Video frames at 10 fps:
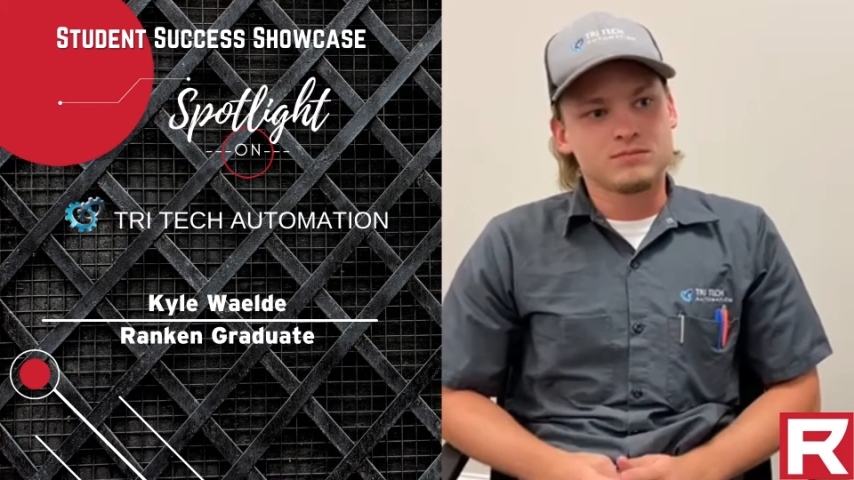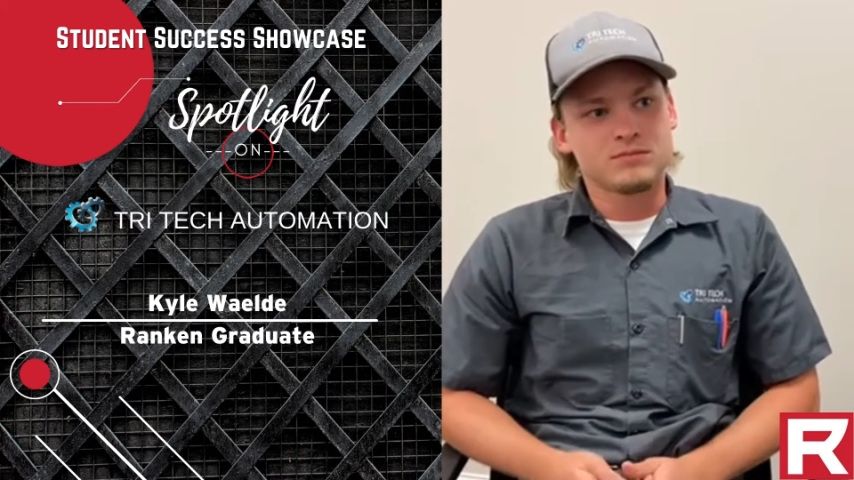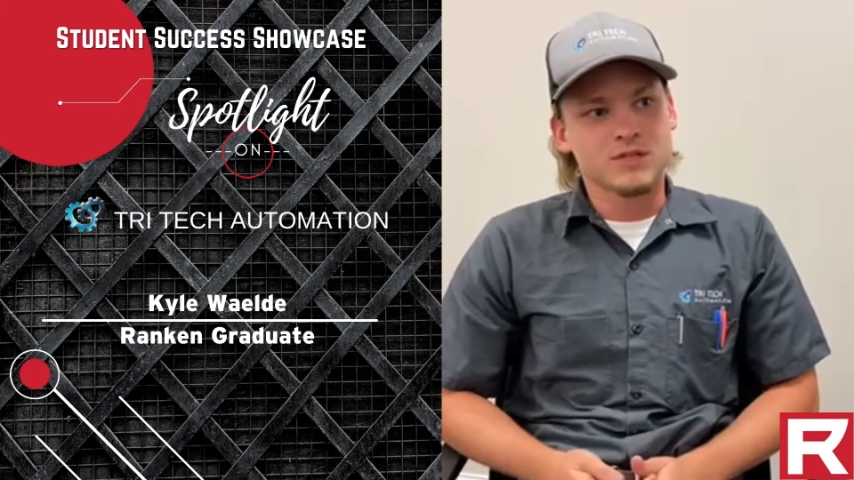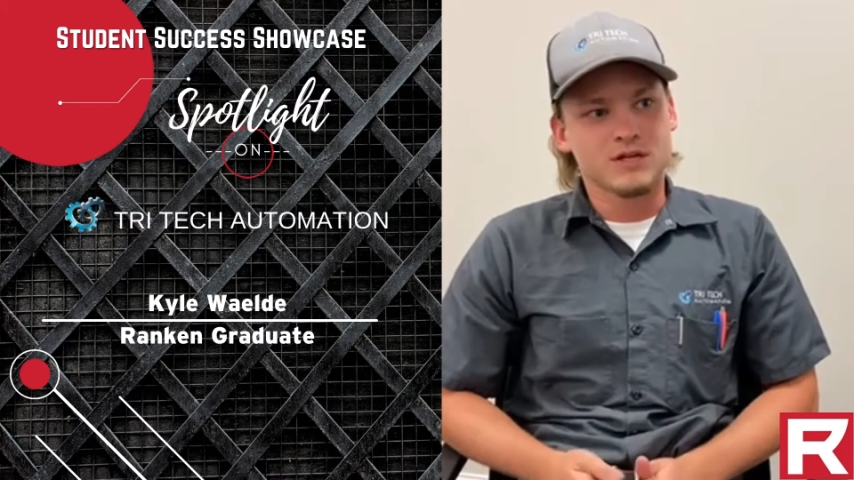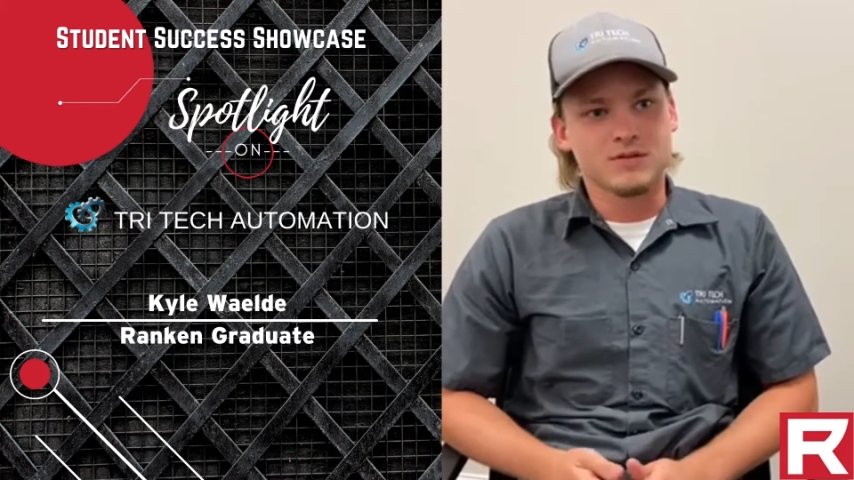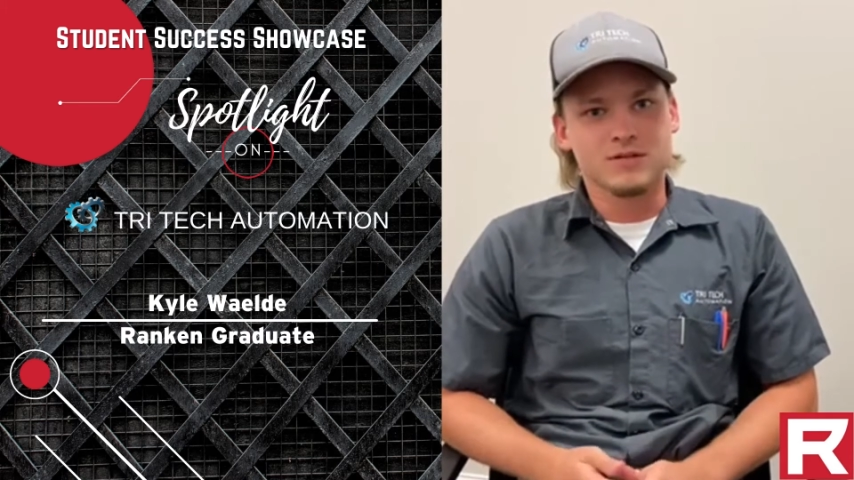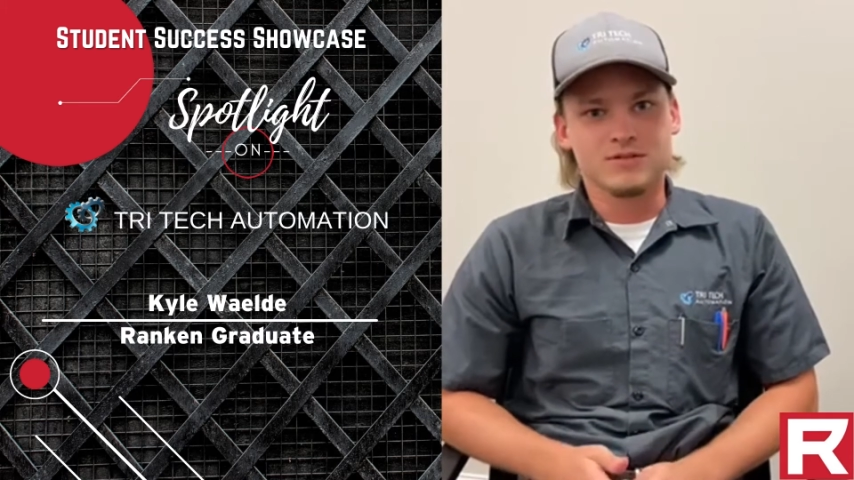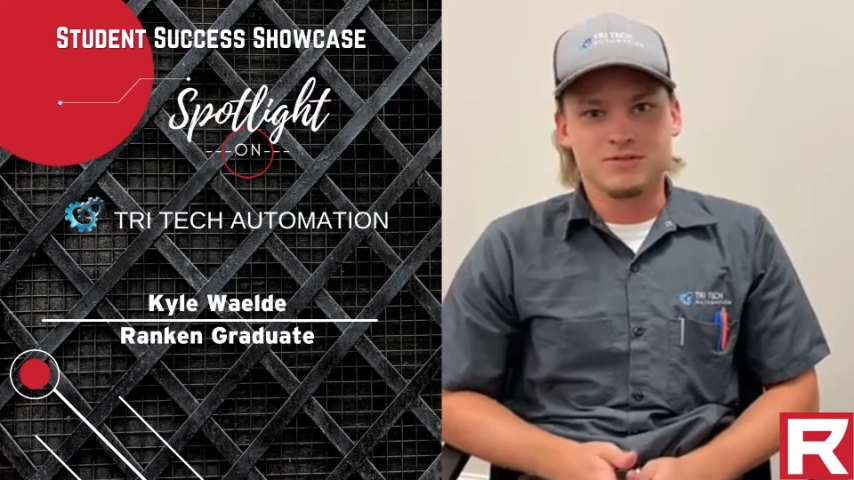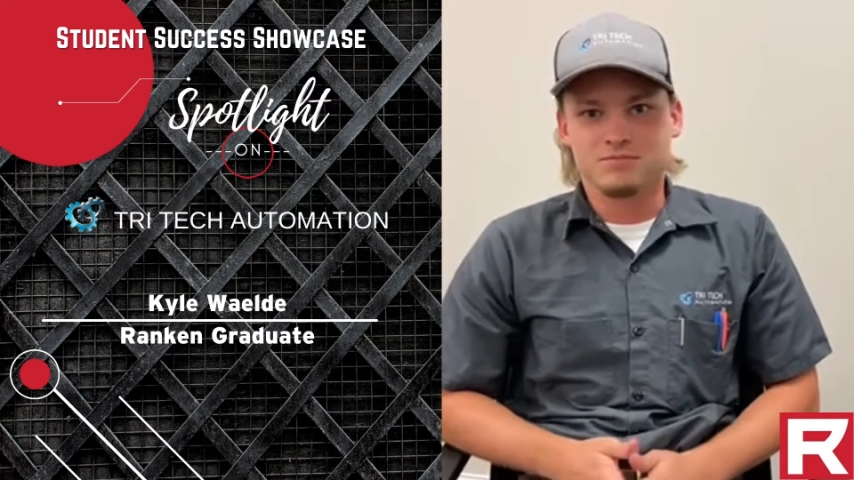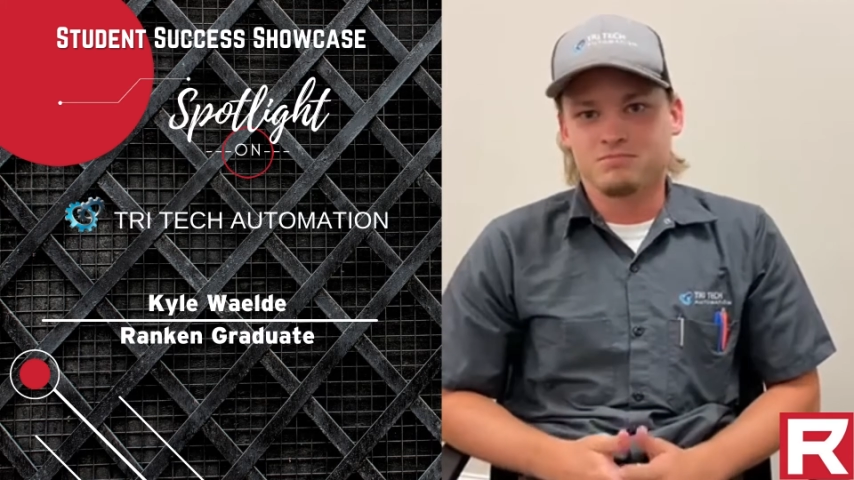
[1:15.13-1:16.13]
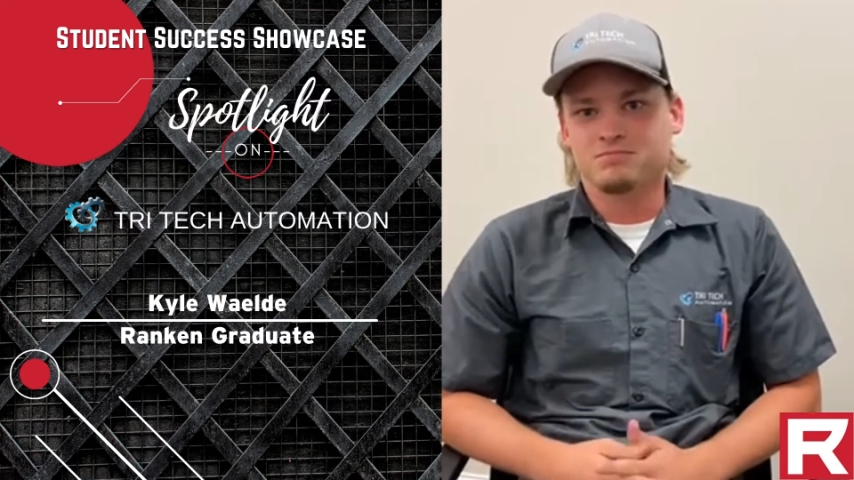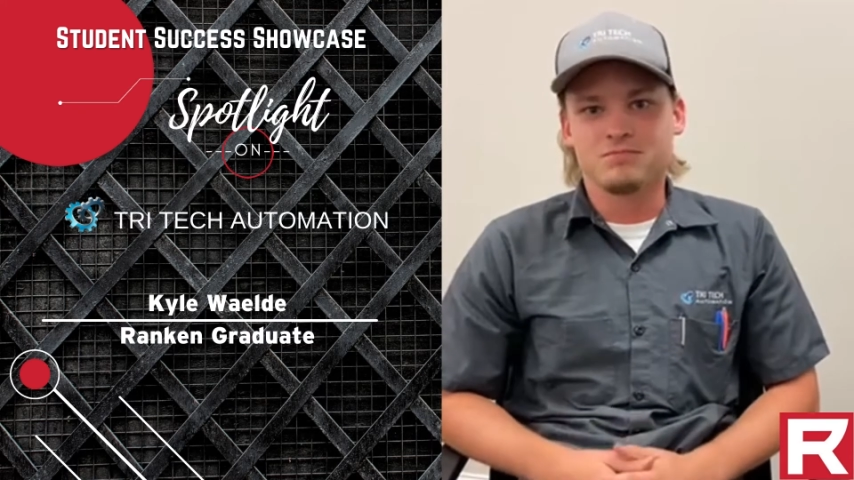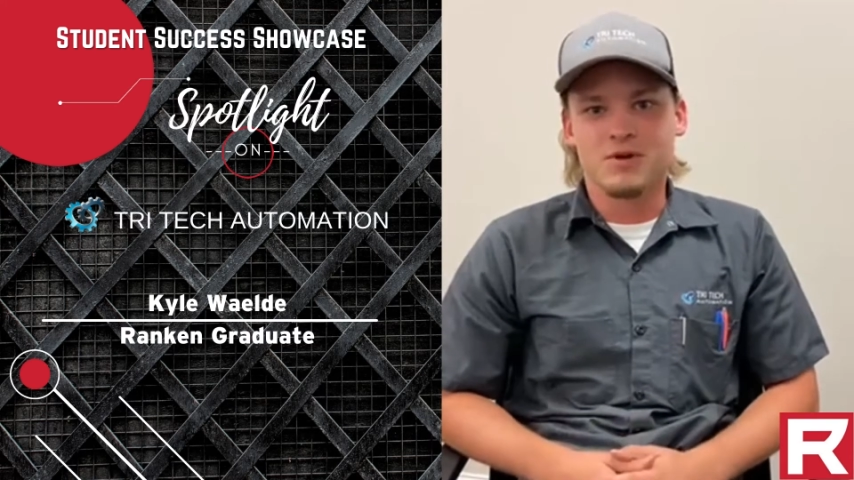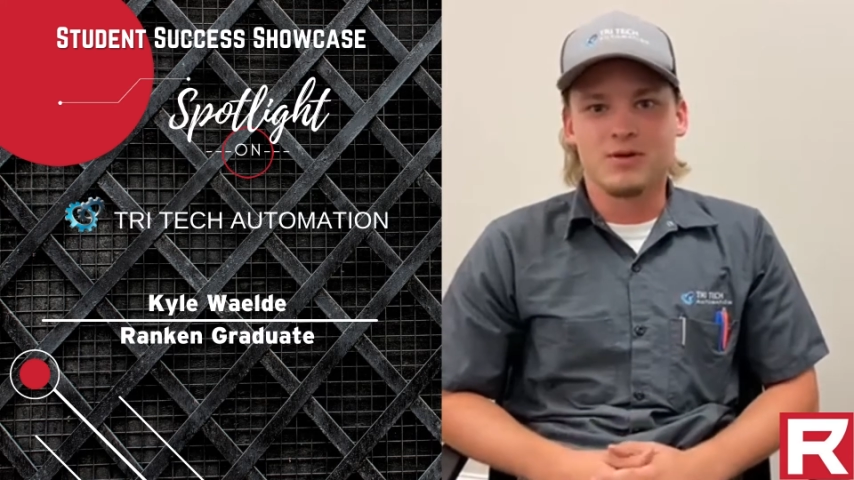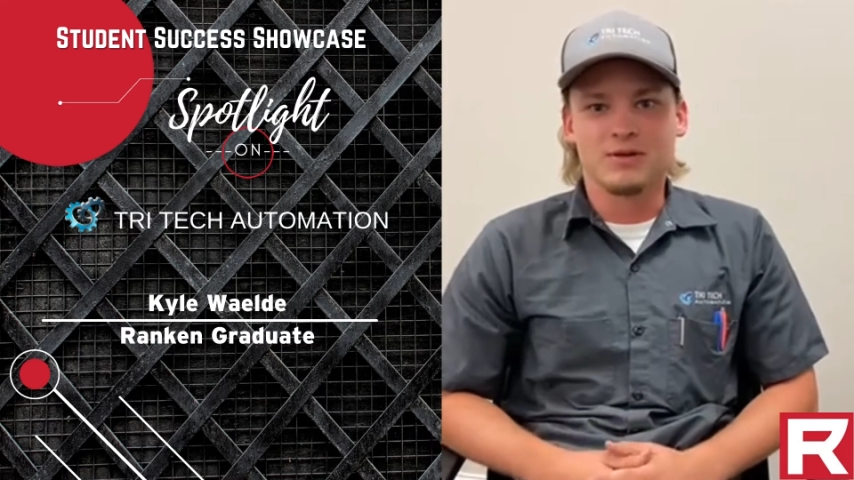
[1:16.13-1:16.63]
yeah, that's
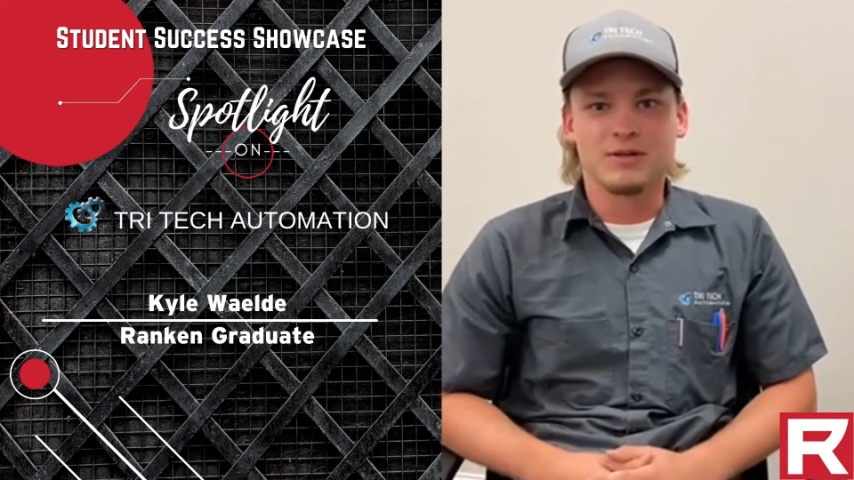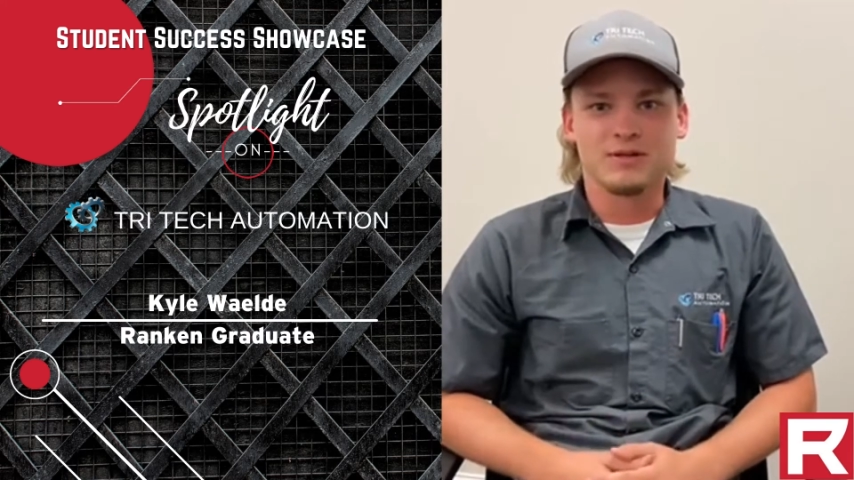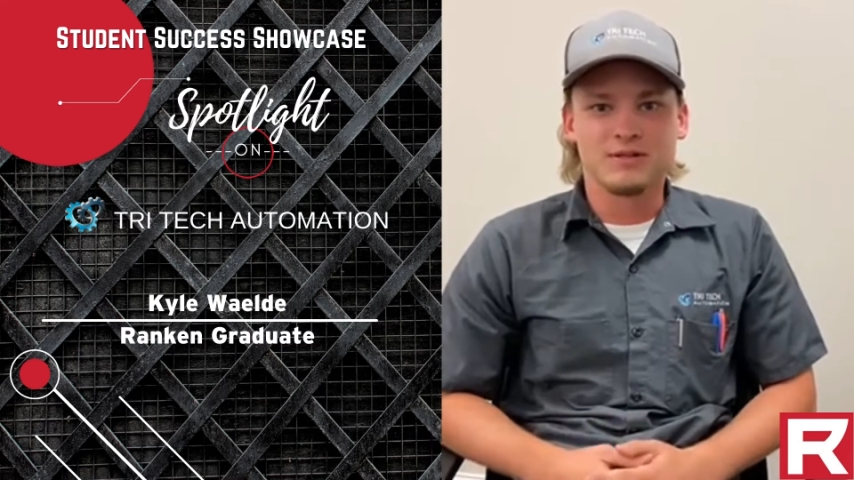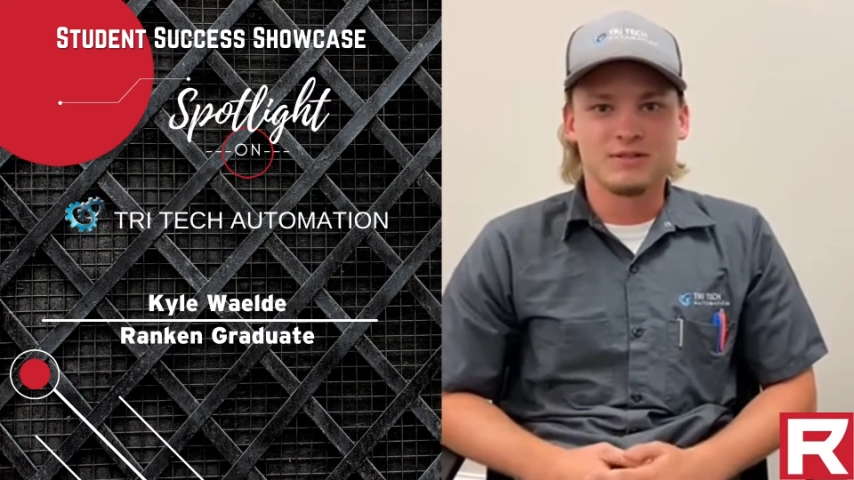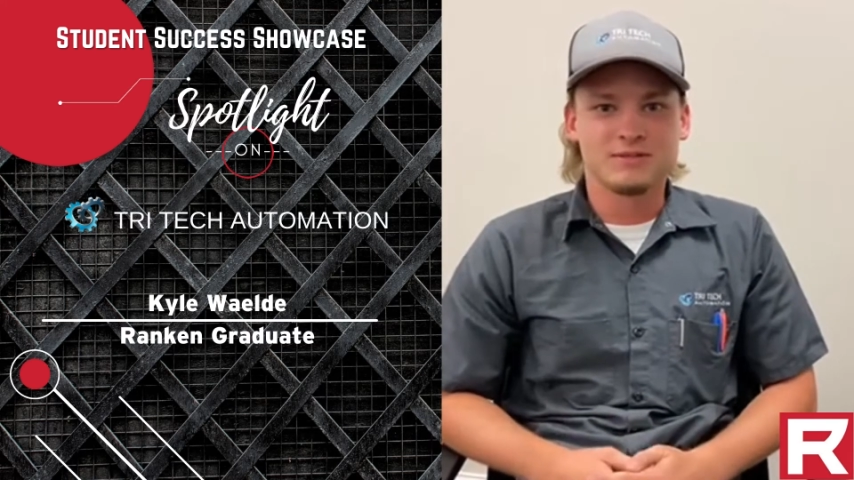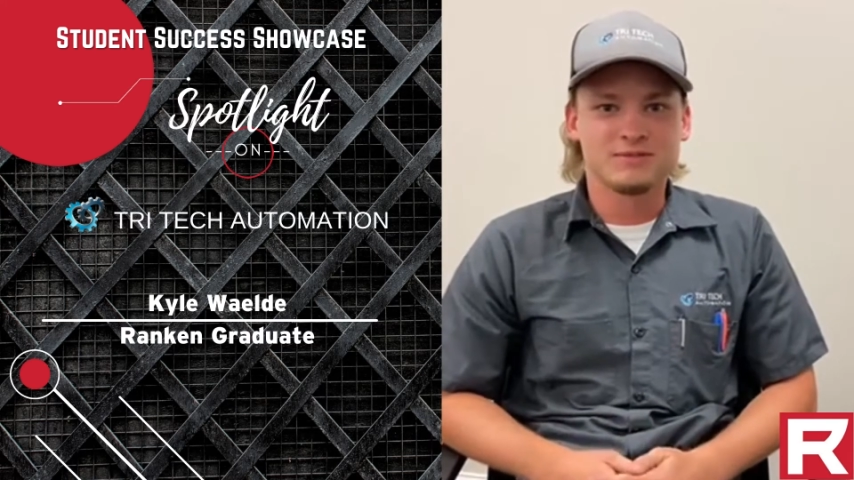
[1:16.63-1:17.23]
how I landed here.